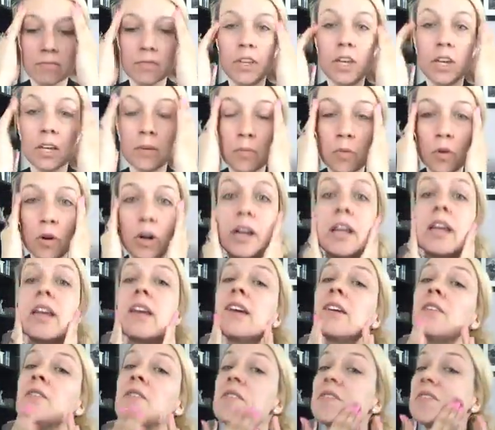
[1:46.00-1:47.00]
Good
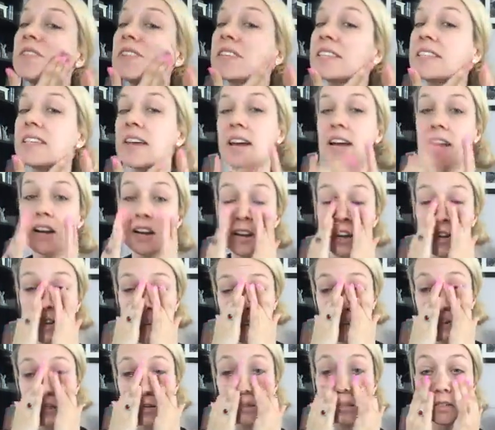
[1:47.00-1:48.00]
morning, whoever's
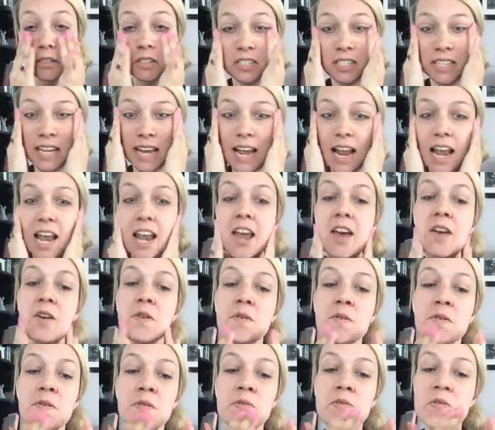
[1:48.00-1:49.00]
there. Say
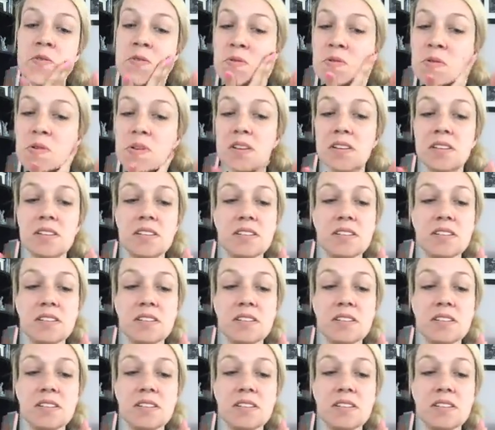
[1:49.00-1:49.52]
hello.